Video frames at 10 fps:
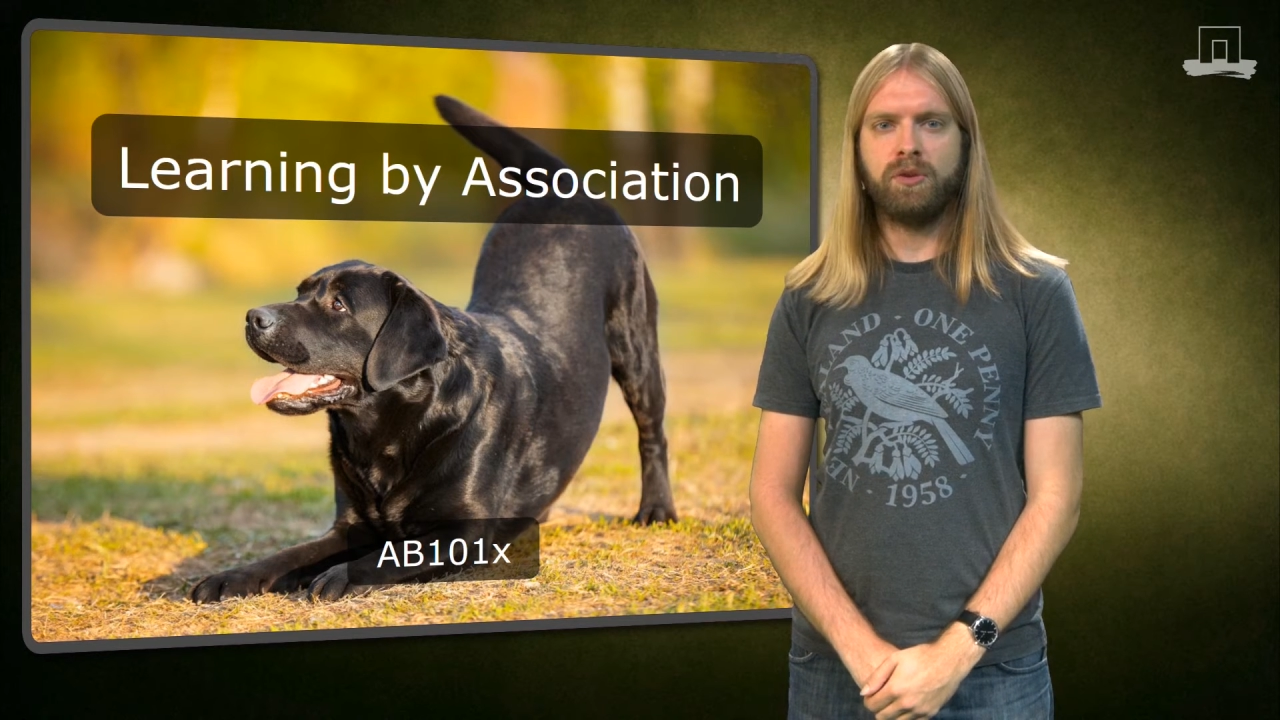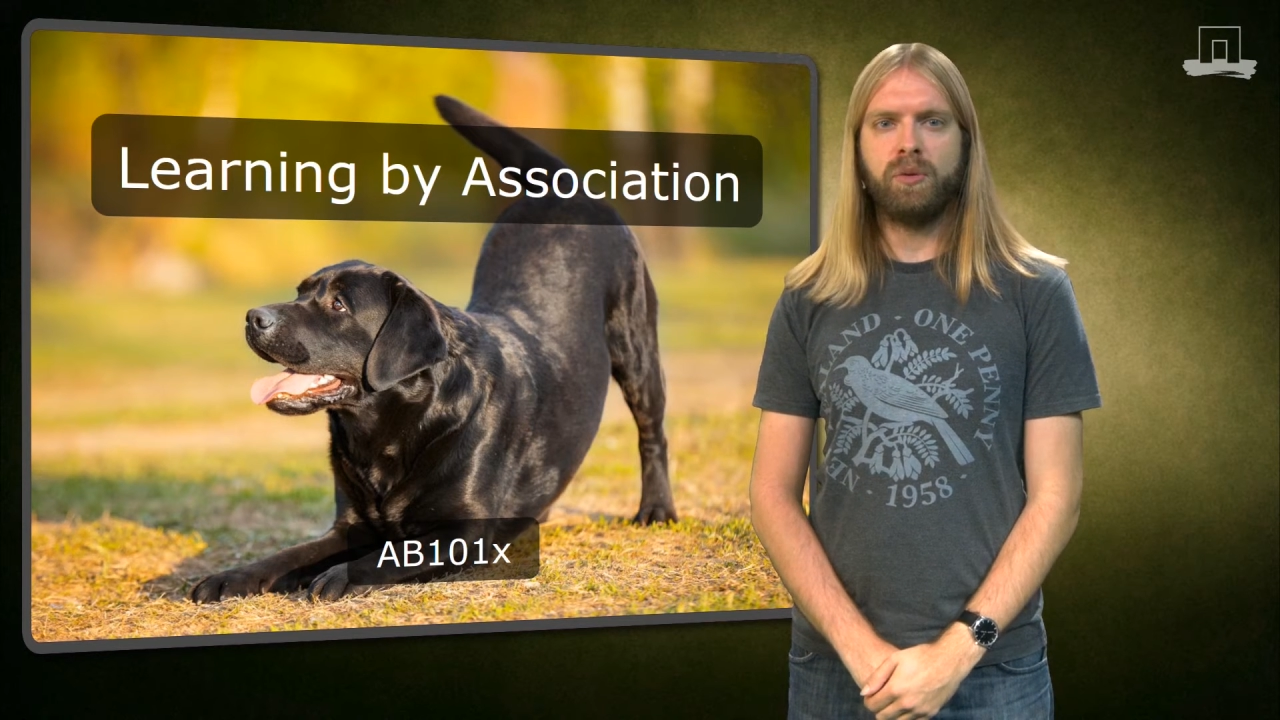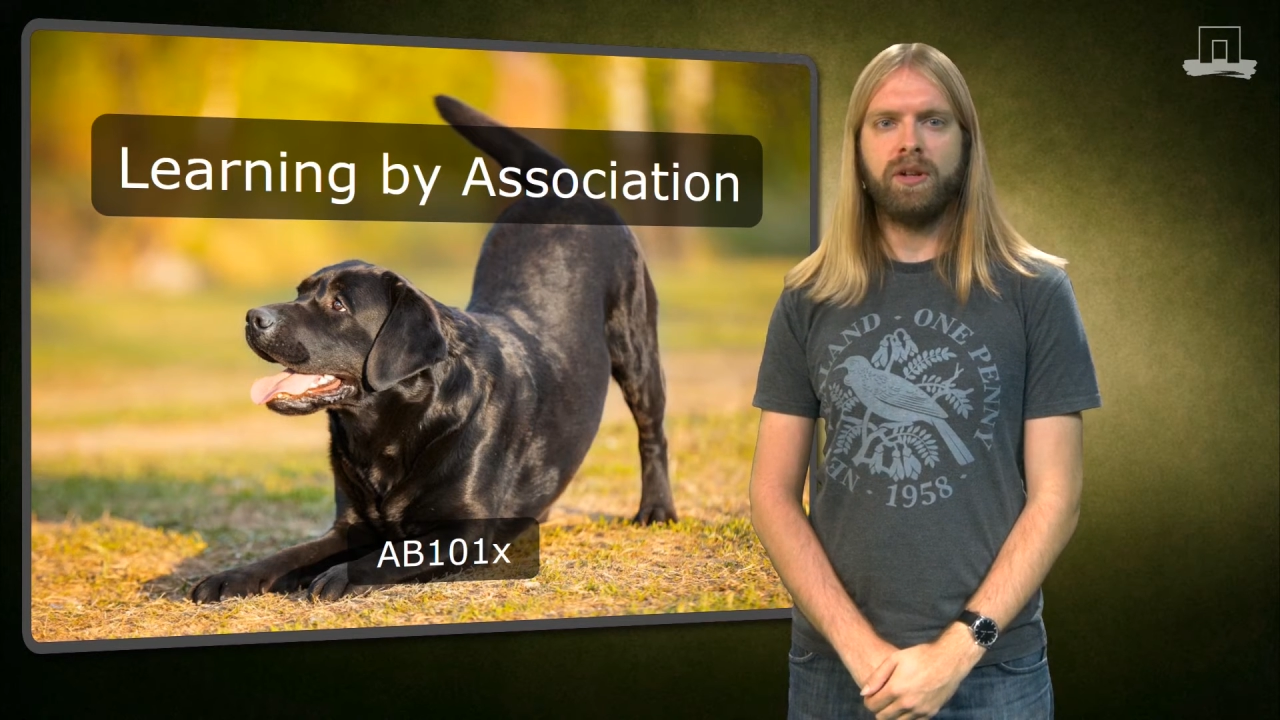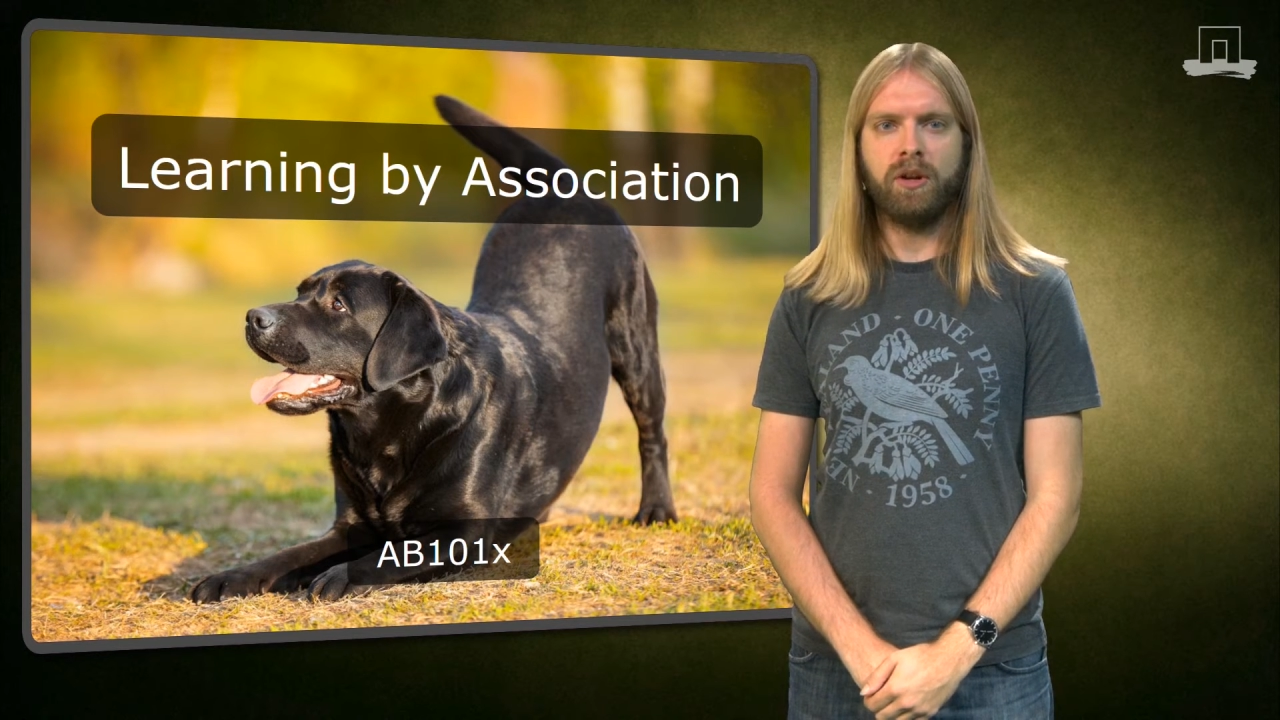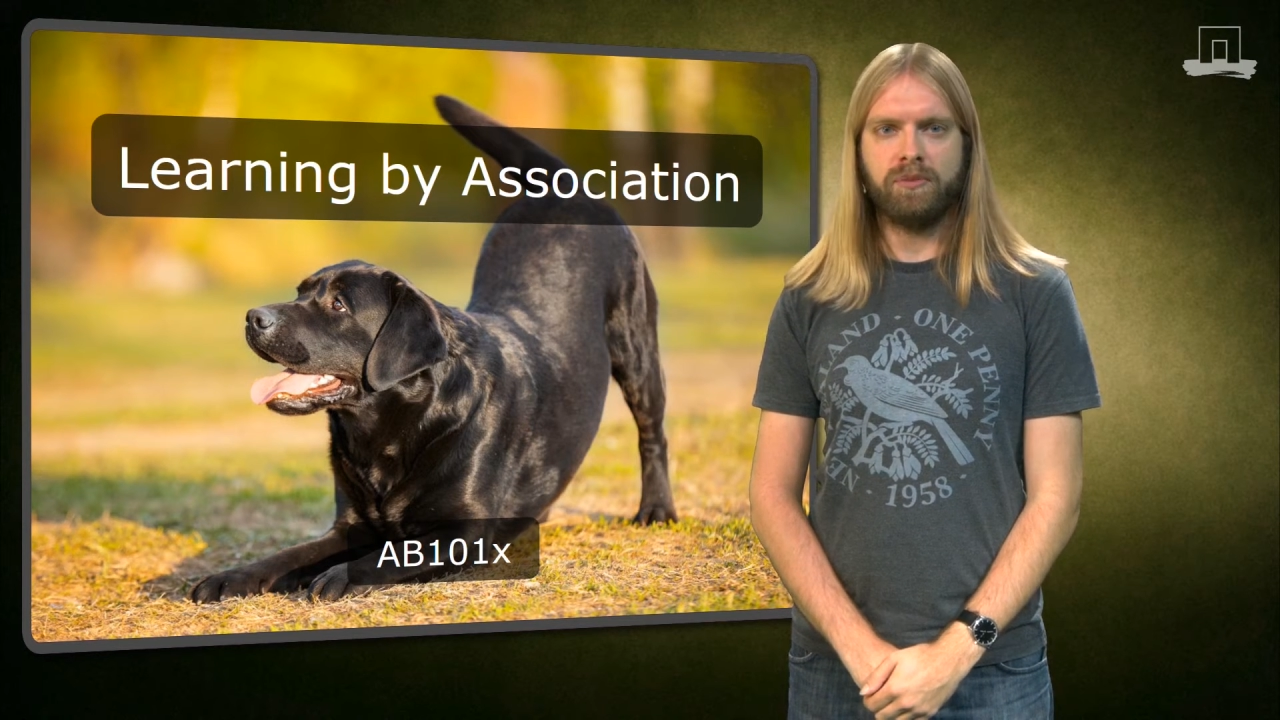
between